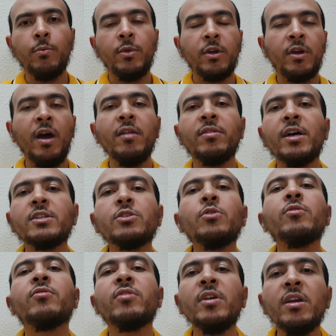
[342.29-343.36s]
Because that you
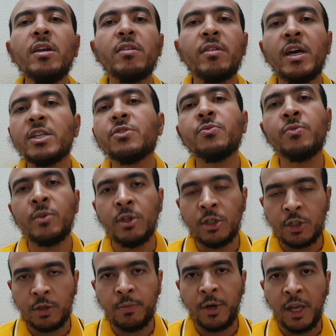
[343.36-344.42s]
think that
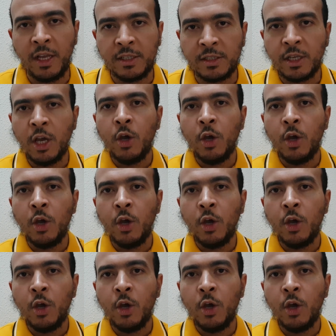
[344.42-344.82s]
vertebrates